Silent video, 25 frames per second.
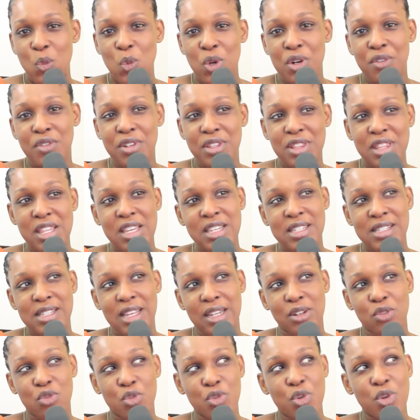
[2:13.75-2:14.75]
one of the things
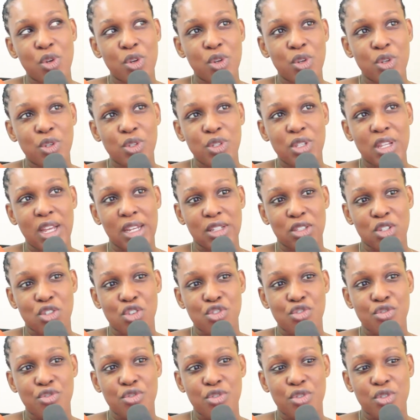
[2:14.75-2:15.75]
that
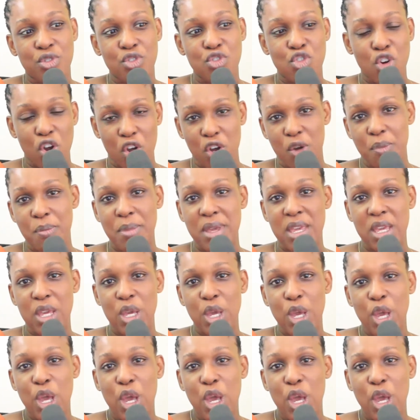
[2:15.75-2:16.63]
struck me